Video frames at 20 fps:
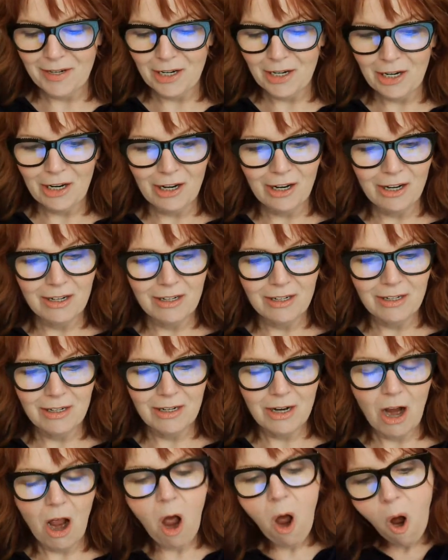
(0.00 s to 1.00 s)
here
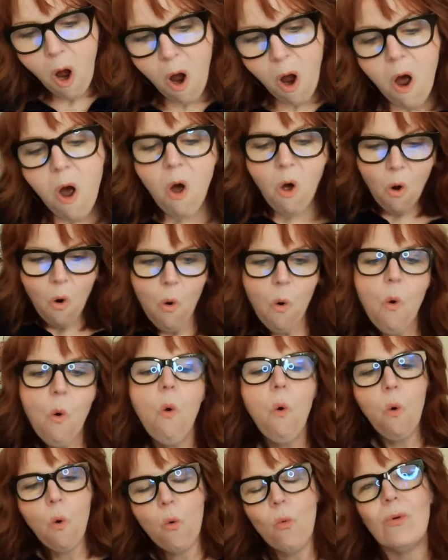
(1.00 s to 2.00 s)

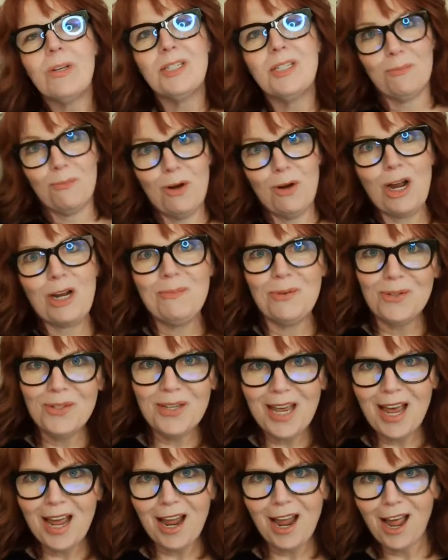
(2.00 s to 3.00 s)
with some rock
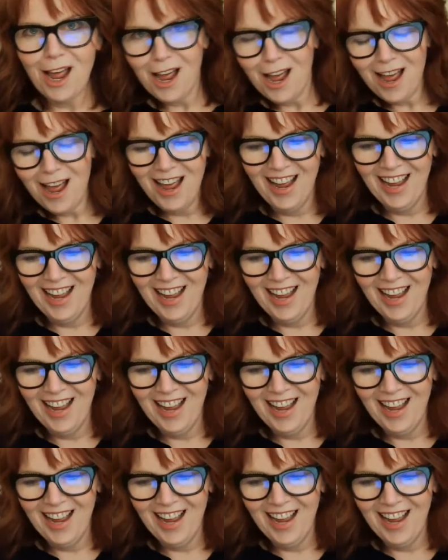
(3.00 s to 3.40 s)
music.